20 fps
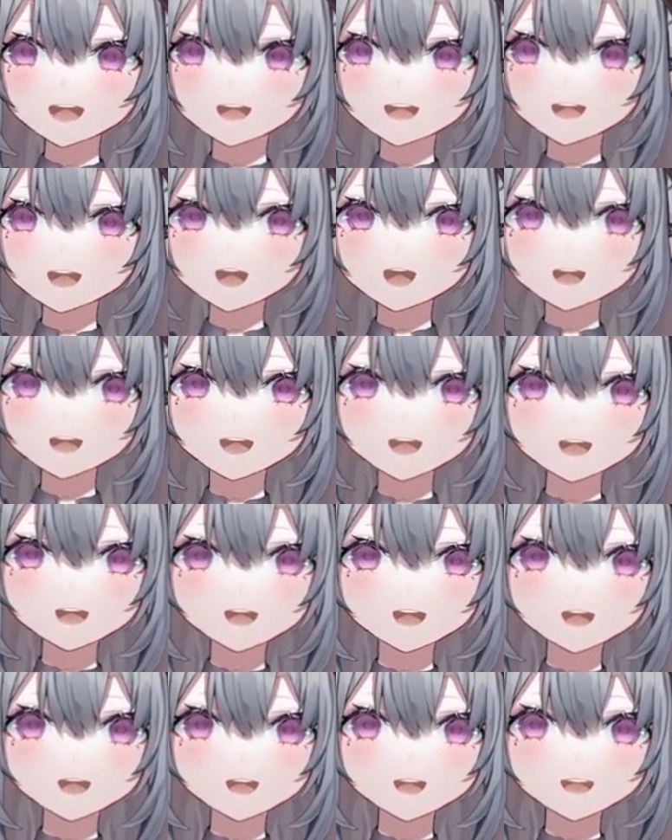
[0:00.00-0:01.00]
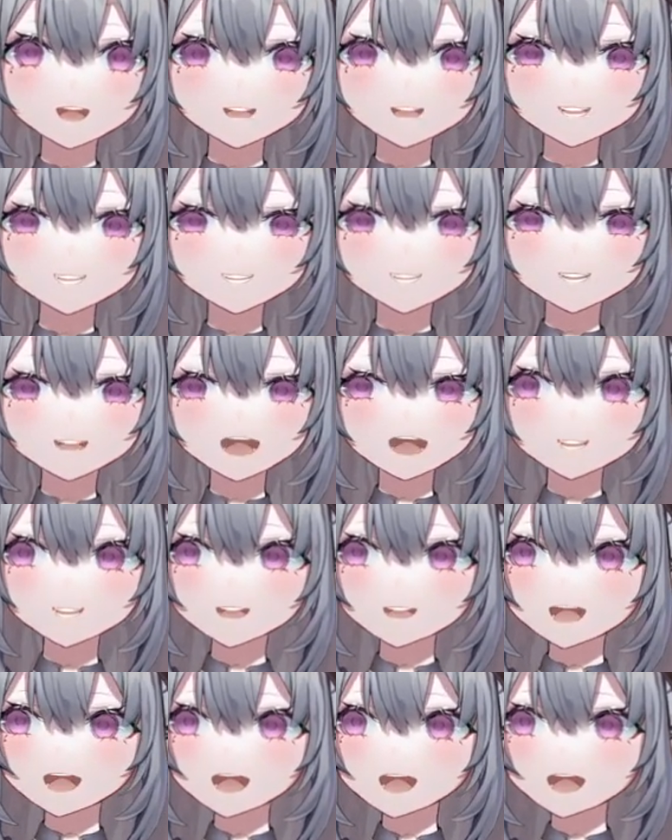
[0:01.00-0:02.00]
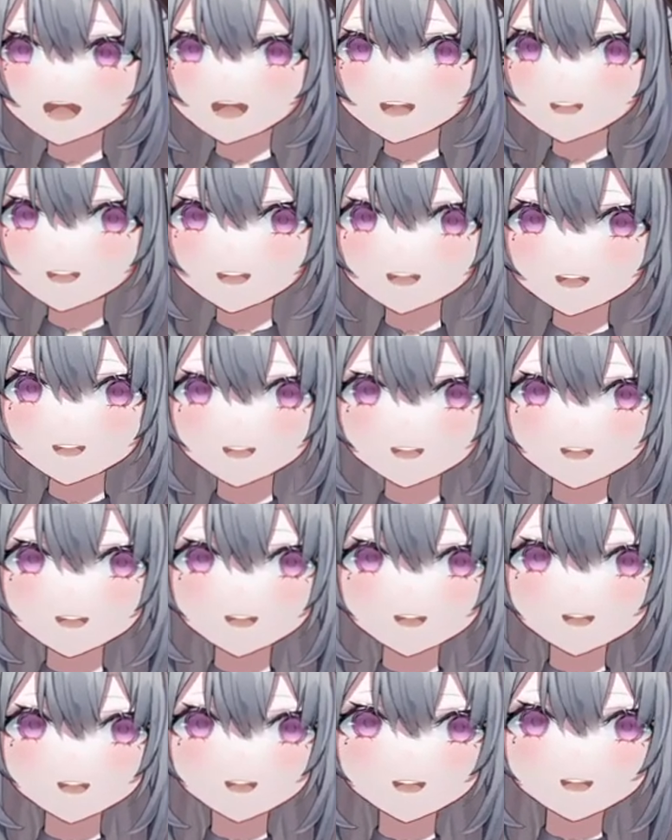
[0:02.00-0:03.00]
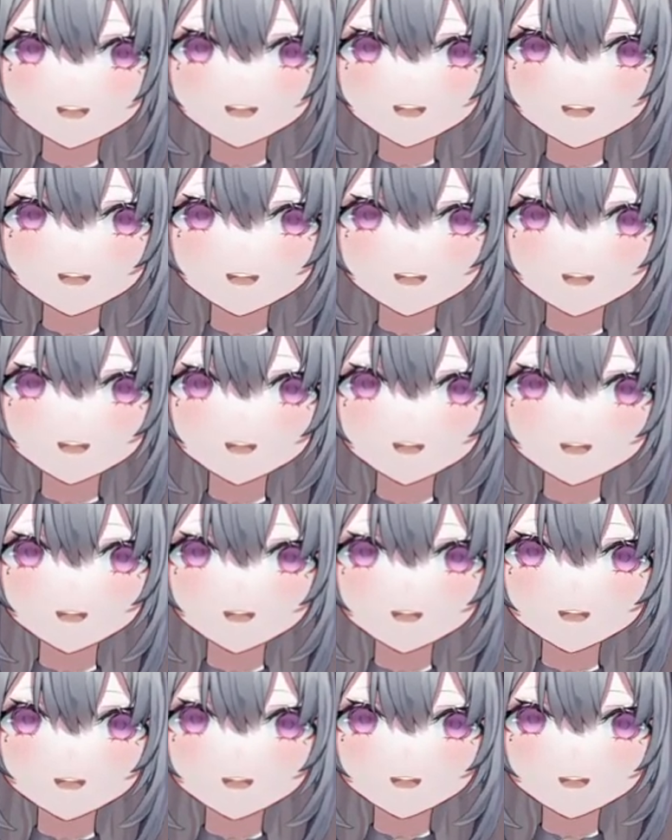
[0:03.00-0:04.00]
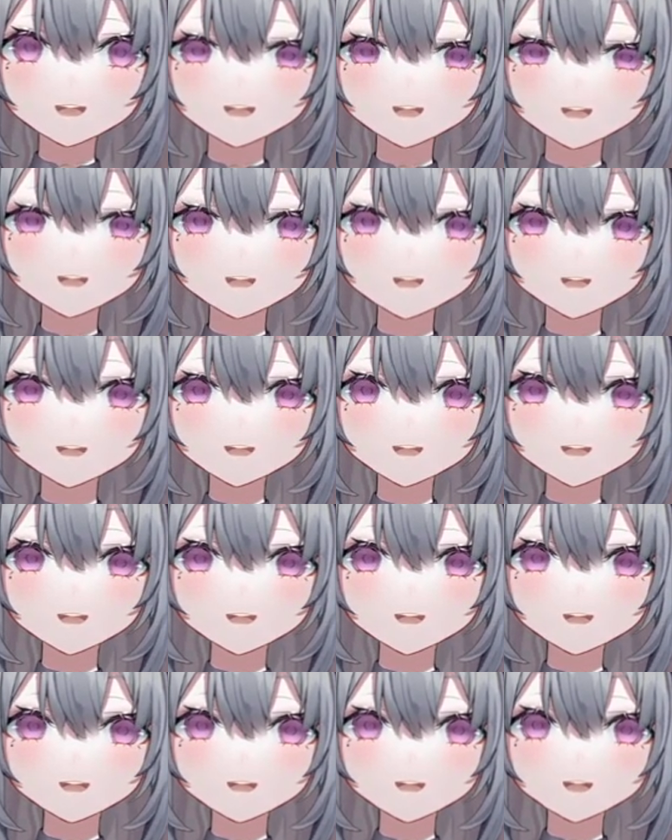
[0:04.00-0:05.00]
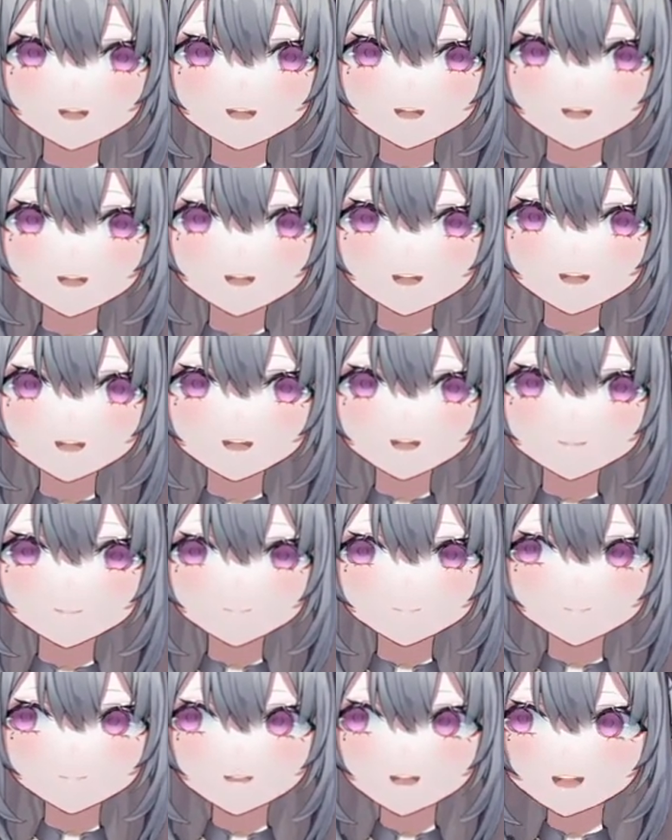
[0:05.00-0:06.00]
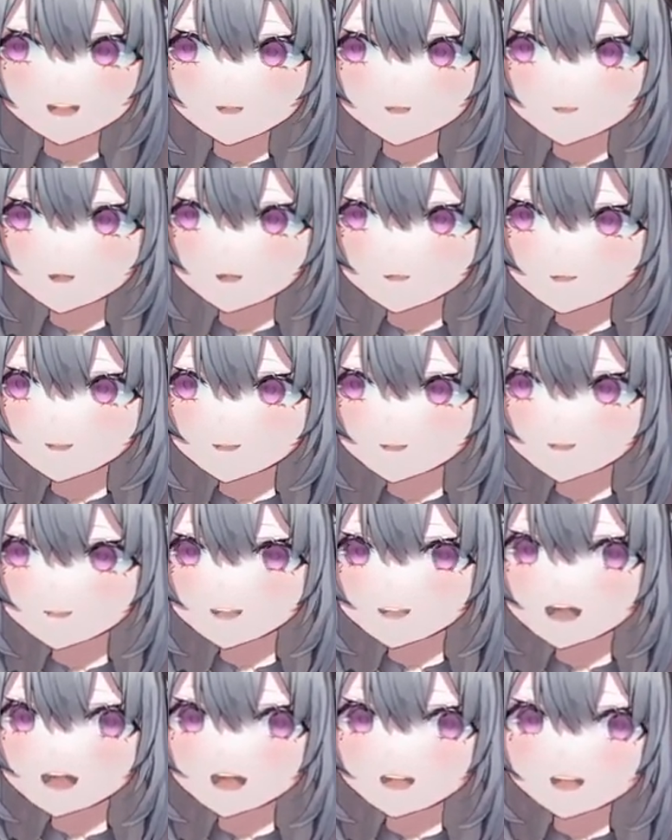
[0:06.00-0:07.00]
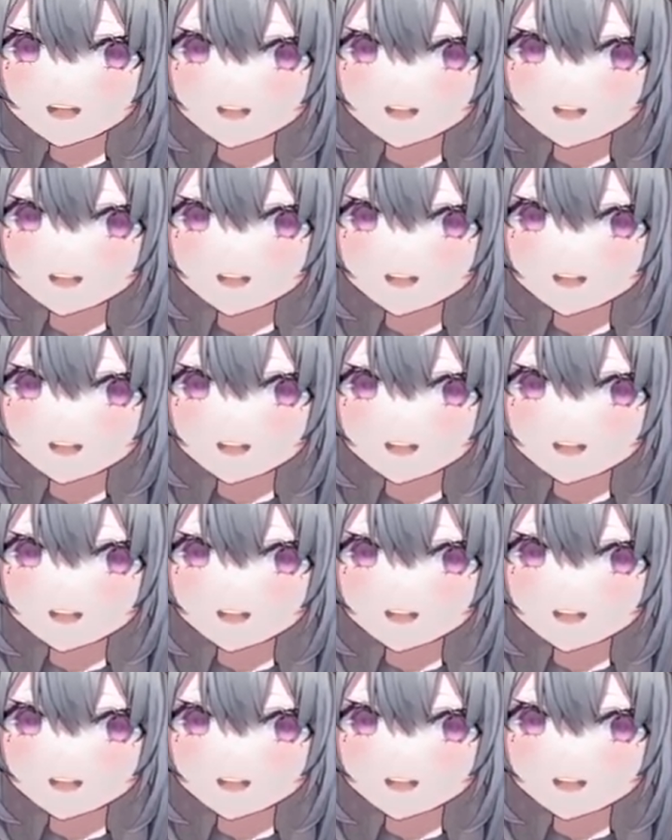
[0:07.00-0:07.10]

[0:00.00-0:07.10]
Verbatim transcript: dag dag. Dag dag. Ah. So. Bumcaro Do you think it's going okay?